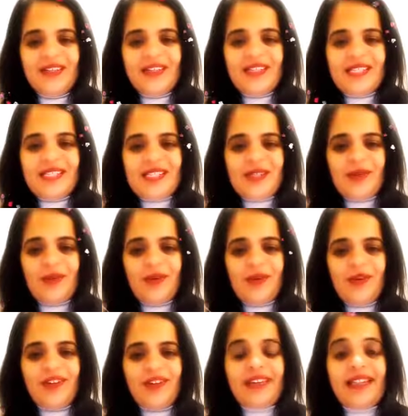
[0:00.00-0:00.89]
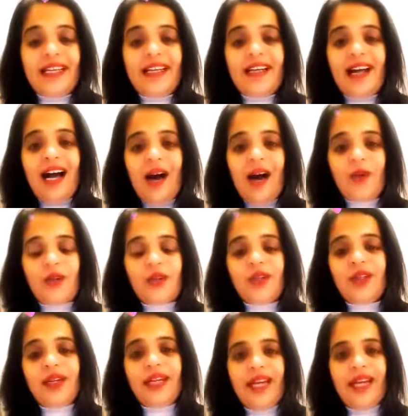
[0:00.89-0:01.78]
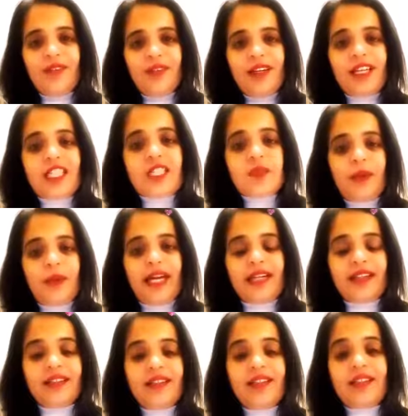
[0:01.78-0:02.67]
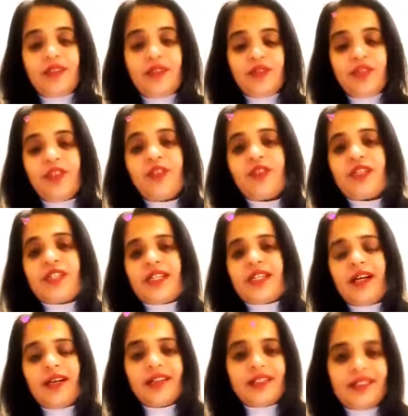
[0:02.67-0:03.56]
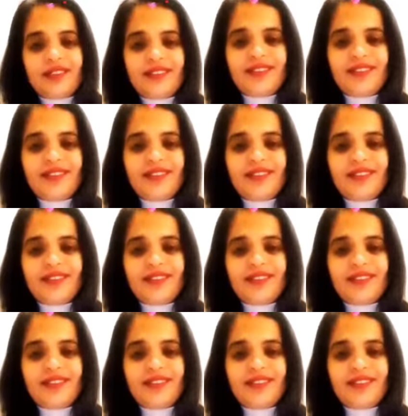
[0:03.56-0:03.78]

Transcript: So then, how could I ever expect a different result?